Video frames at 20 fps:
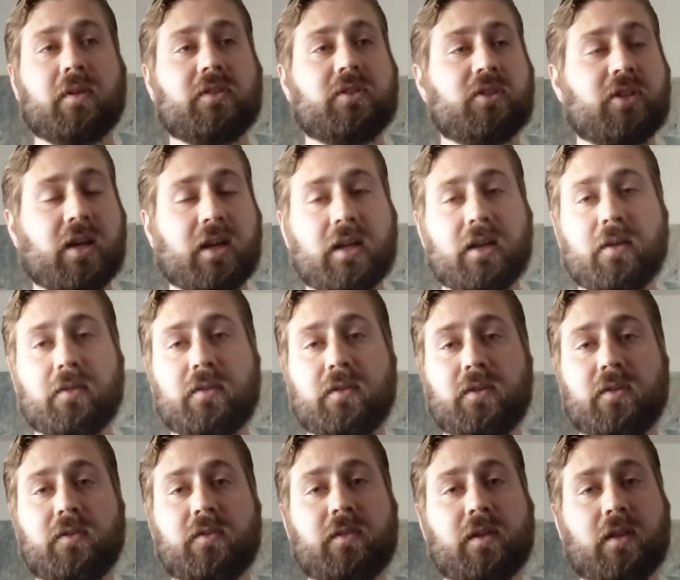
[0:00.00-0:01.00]
check out
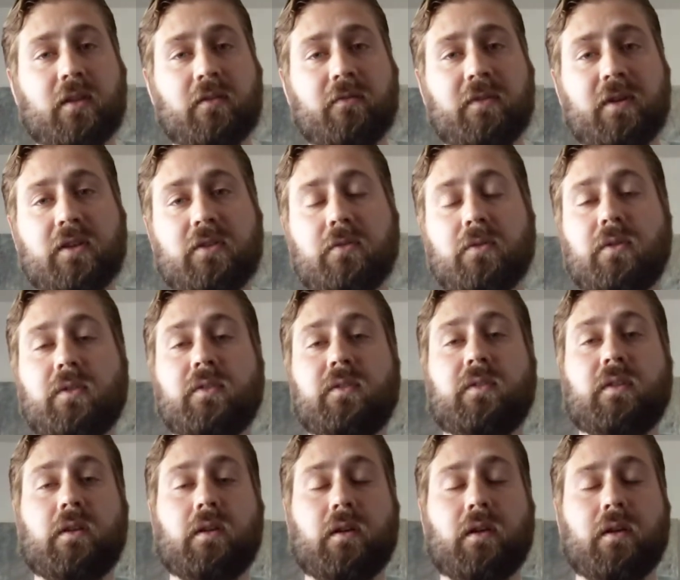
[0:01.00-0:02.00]
those other modules,